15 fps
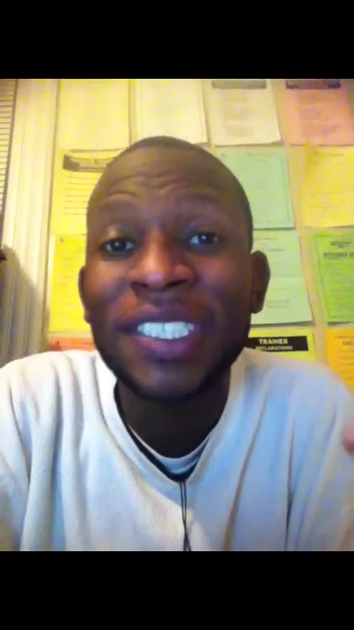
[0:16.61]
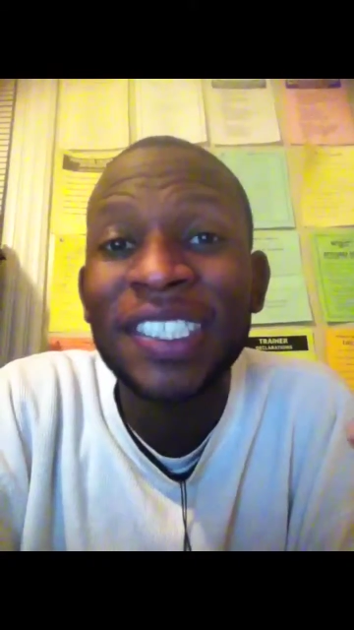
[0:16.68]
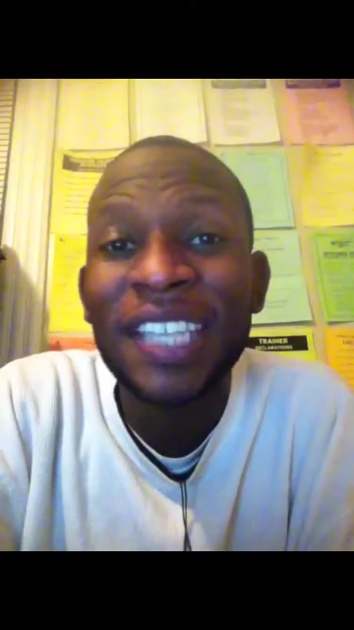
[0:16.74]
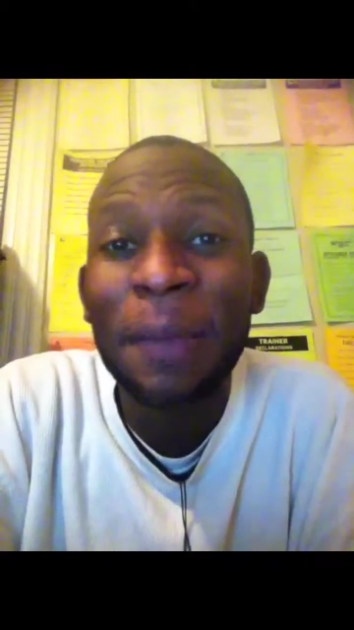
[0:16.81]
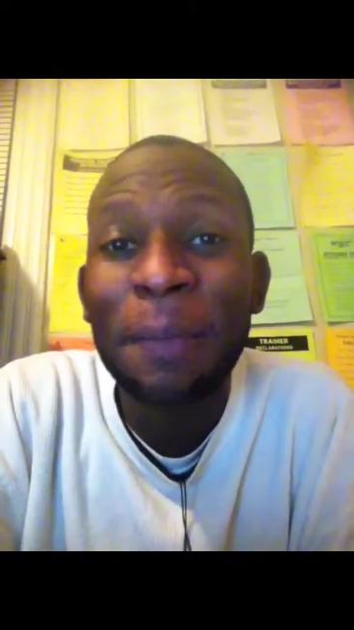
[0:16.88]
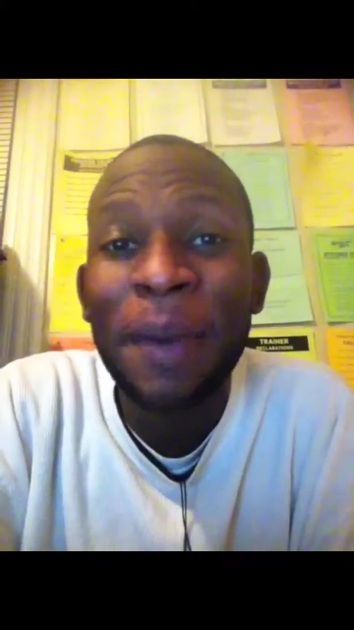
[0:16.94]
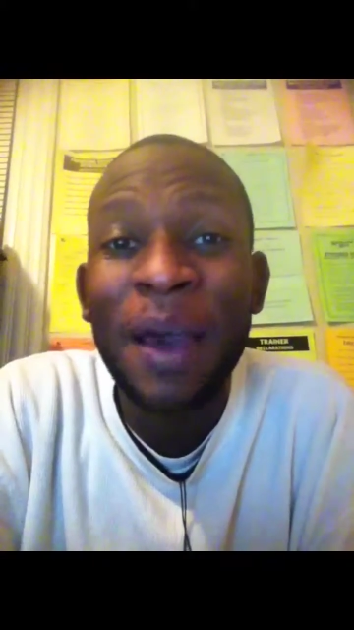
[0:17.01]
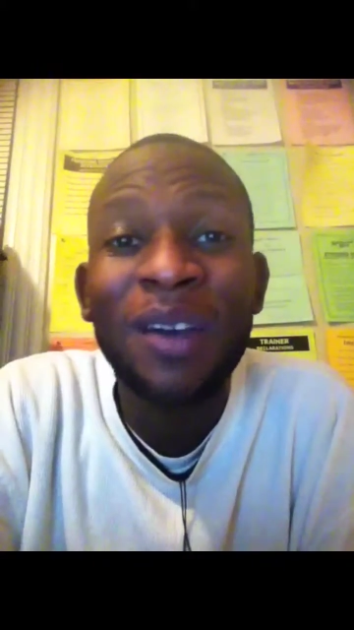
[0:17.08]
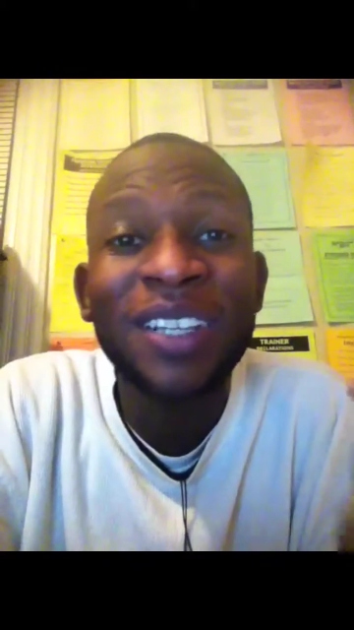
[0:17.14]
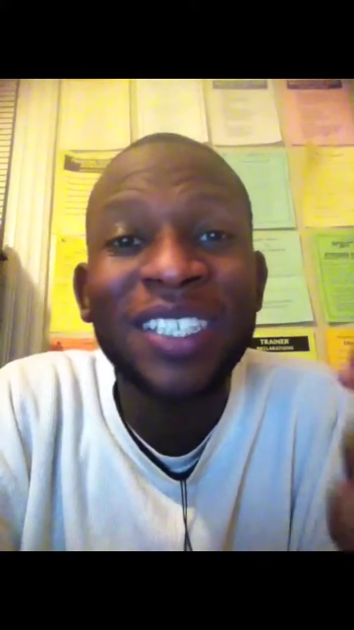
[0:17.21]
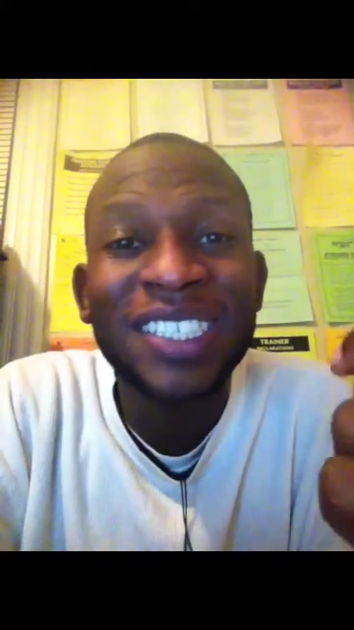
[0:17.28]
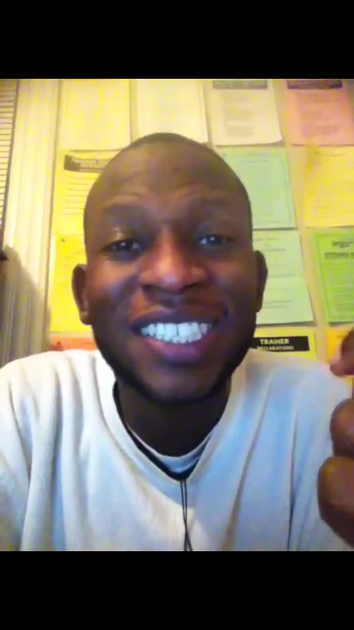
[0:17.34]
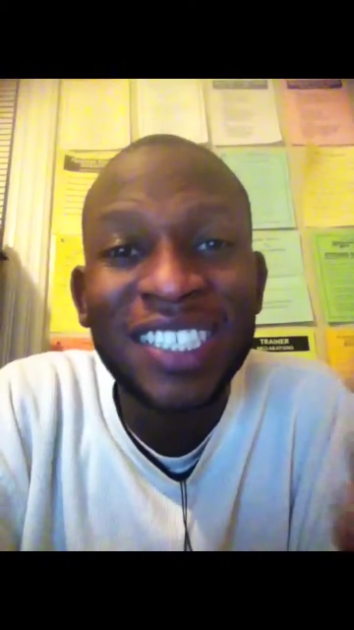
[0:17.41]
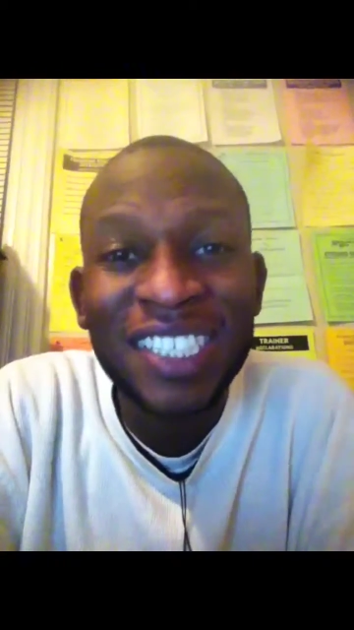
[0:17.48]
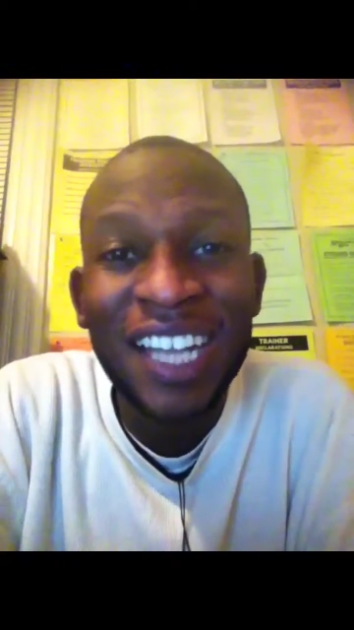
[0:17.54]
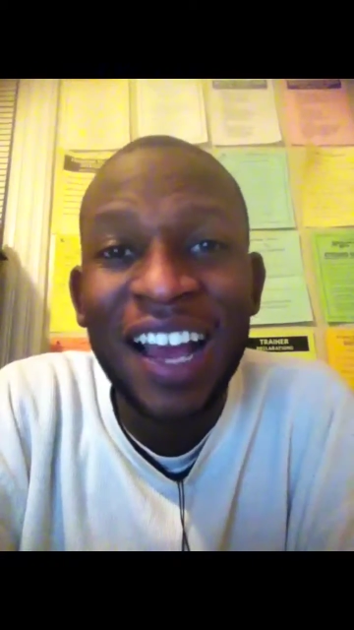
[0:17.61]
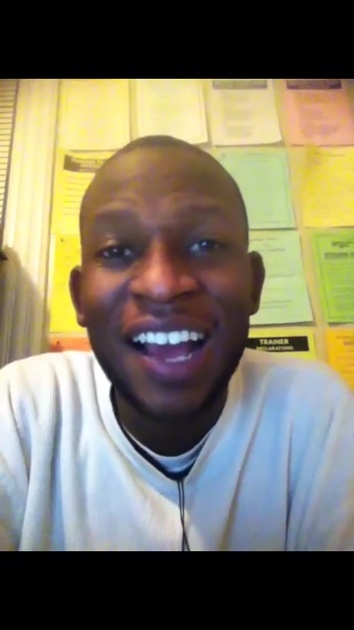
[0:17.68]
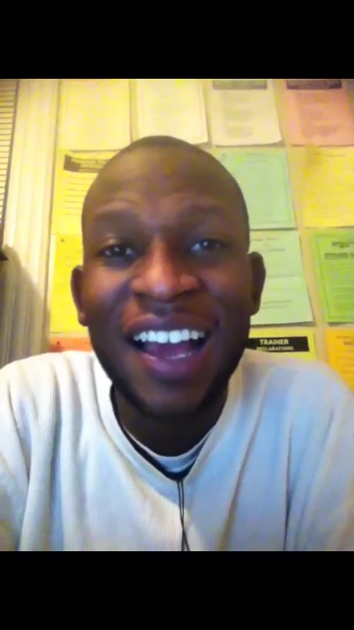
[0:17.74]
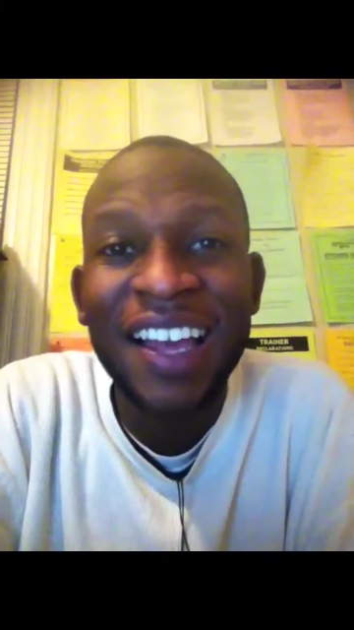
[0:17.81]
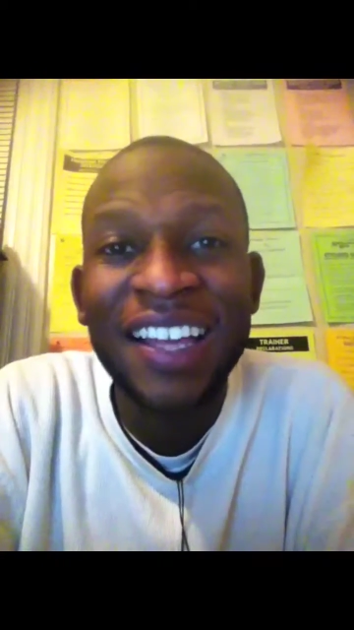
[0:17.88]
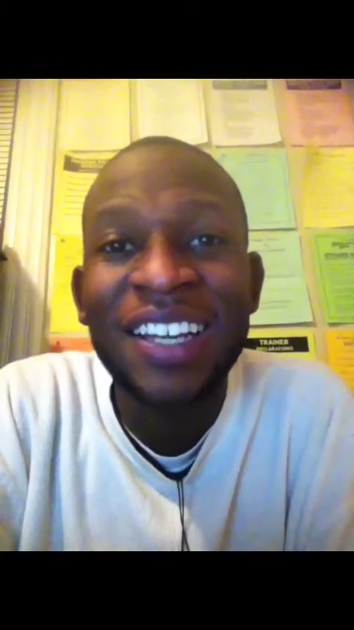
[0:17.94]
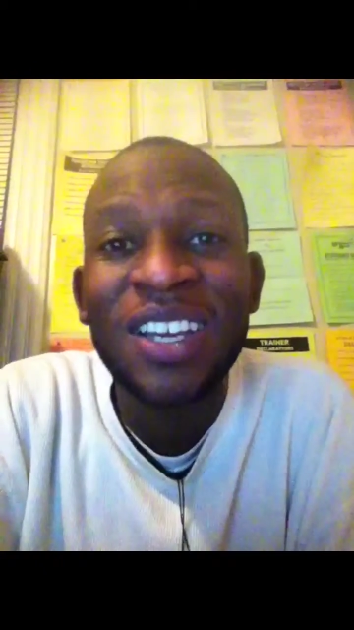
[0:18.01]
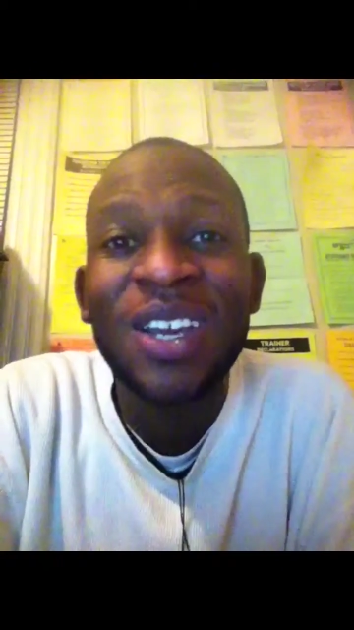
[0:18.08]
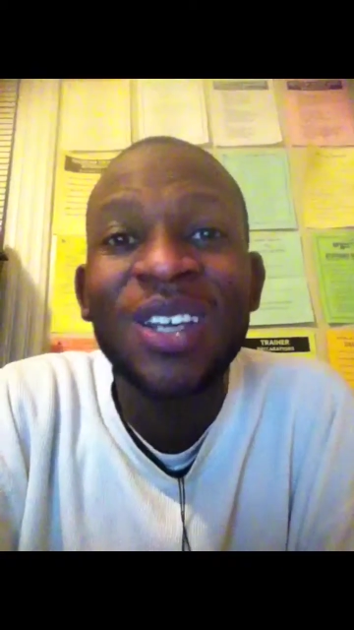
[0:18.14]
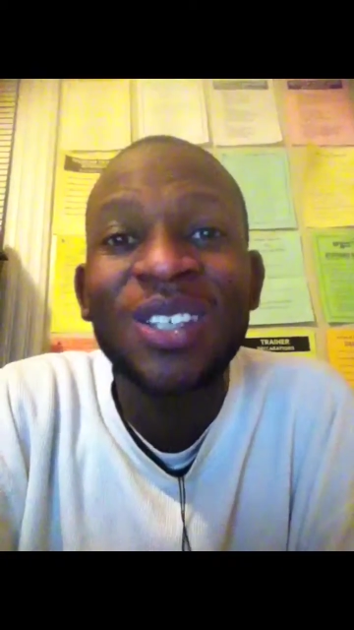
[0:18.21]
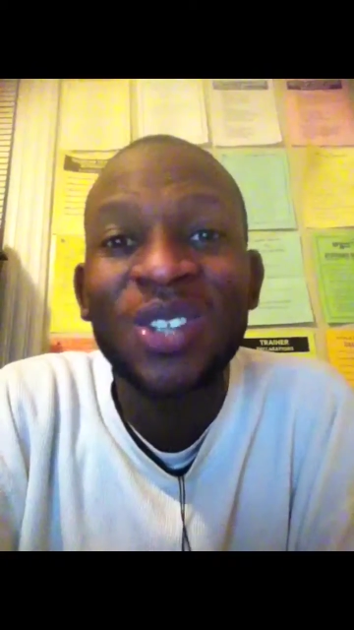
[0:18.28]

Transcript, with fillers: step out, and shine